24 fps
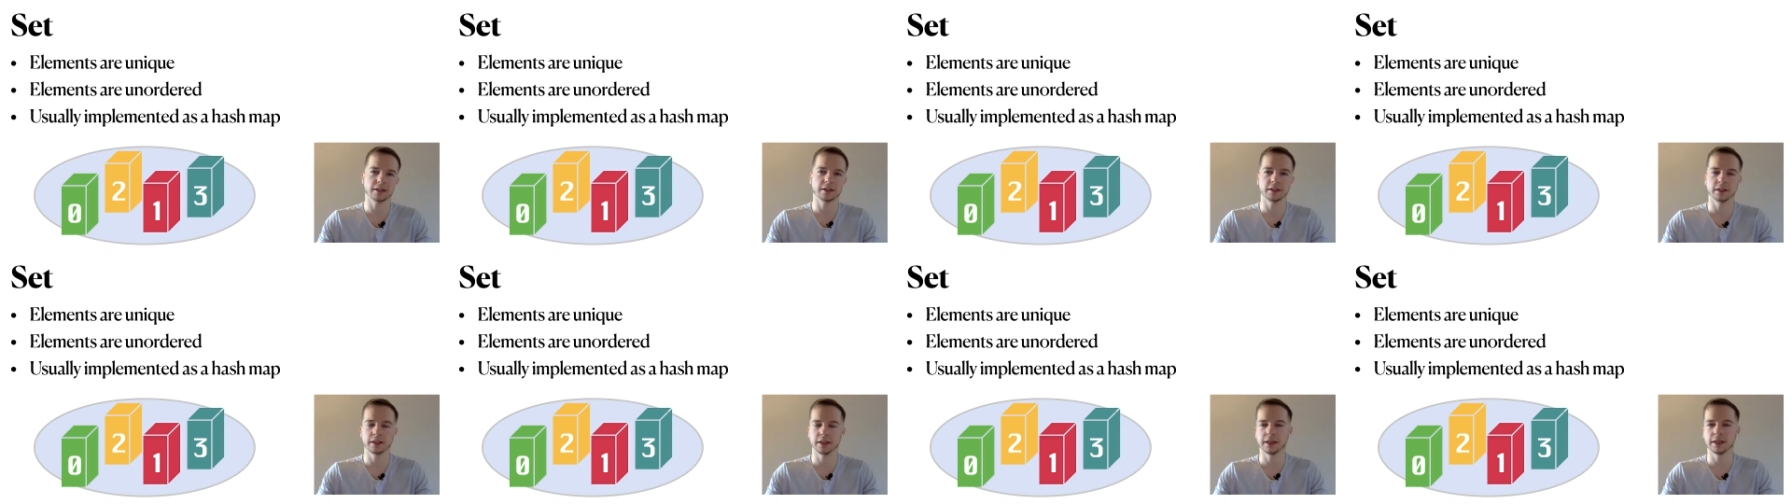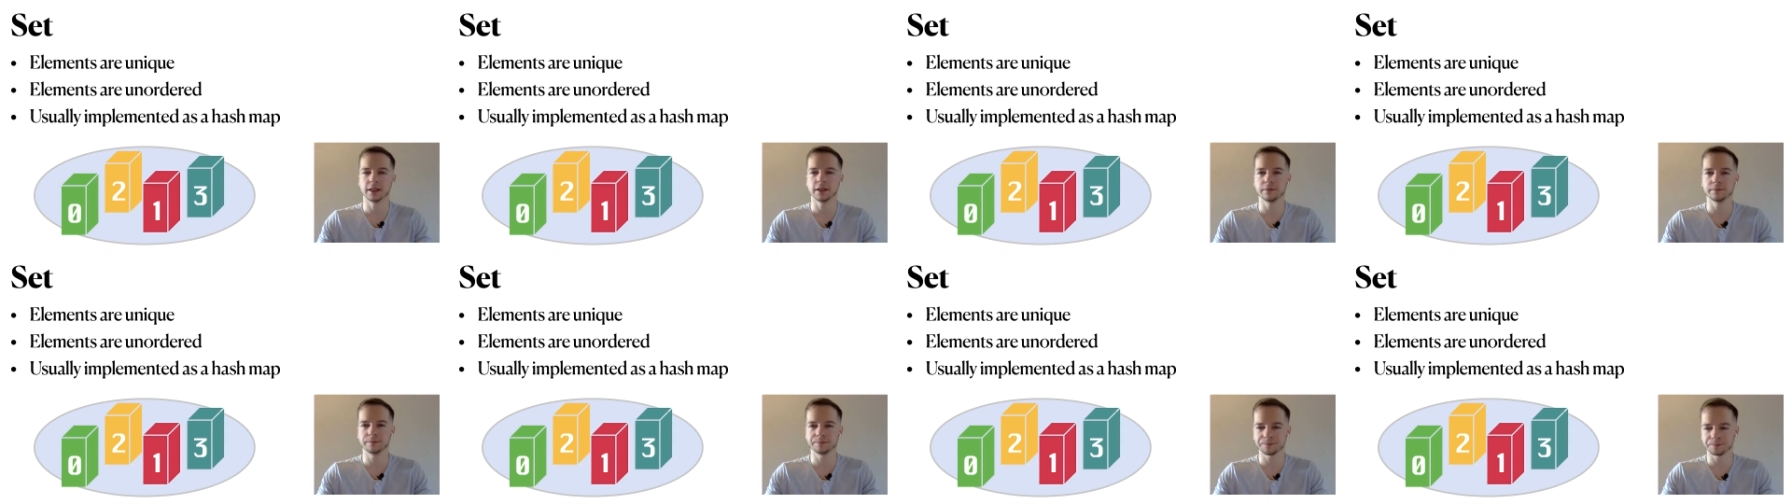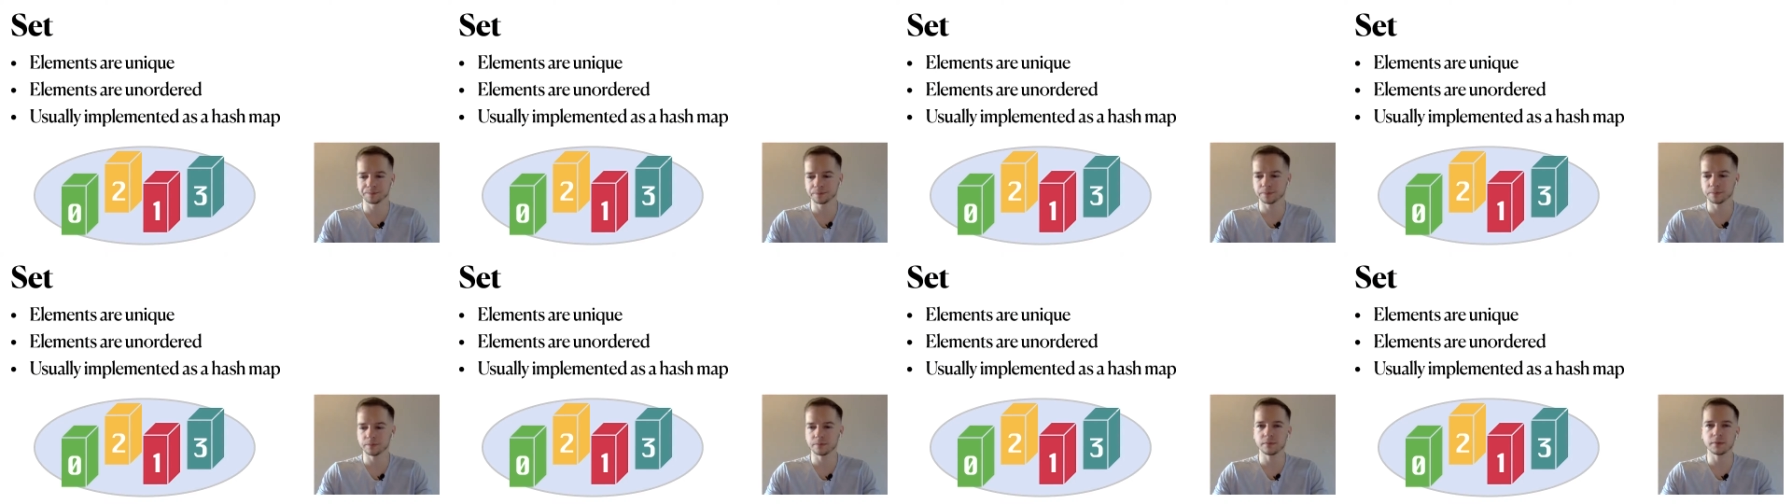delete,
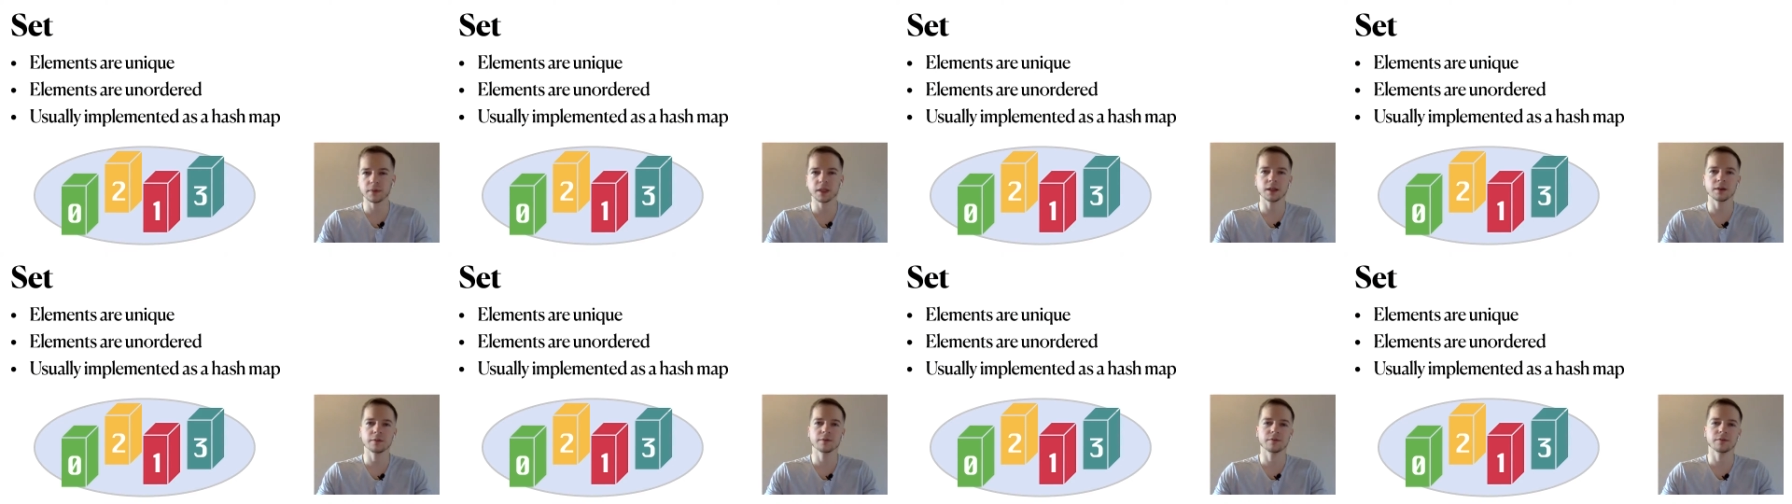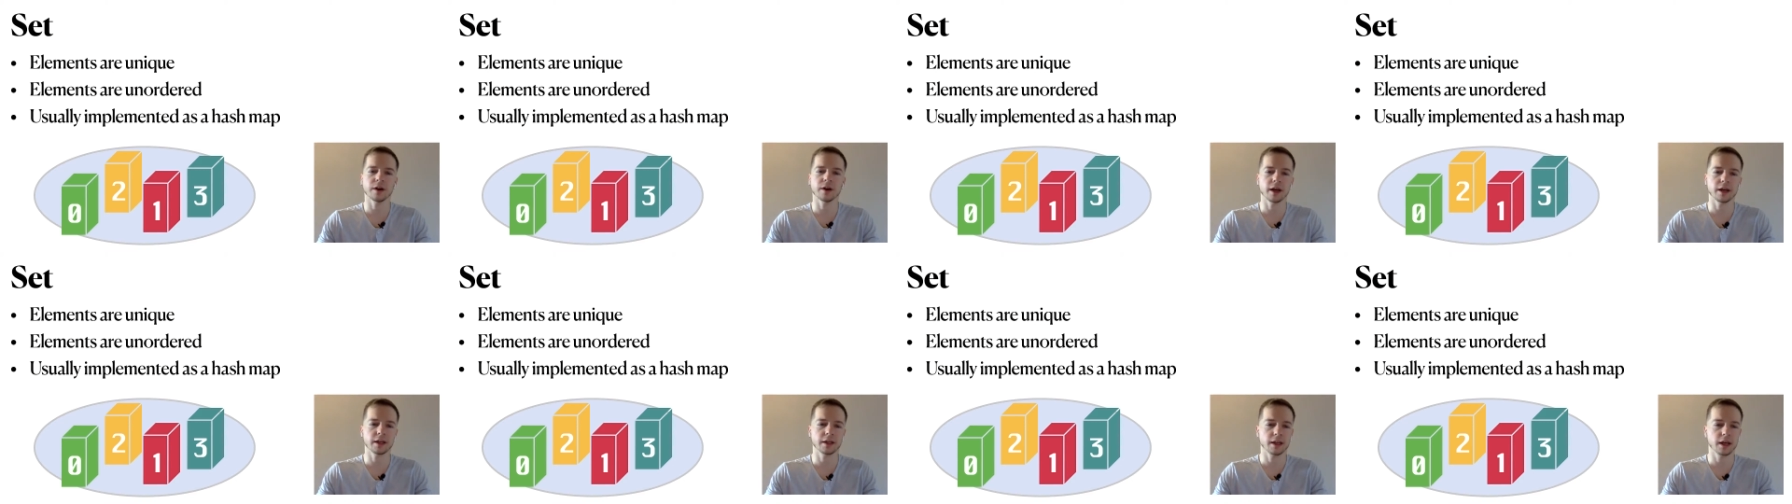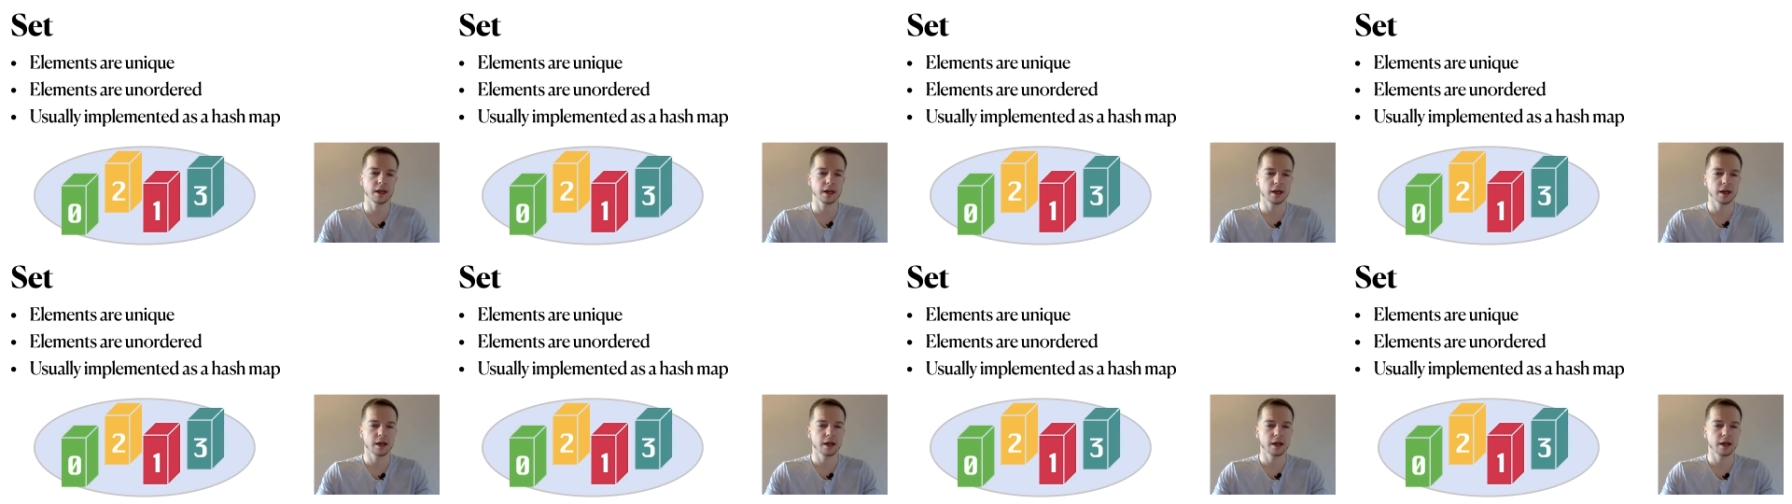find.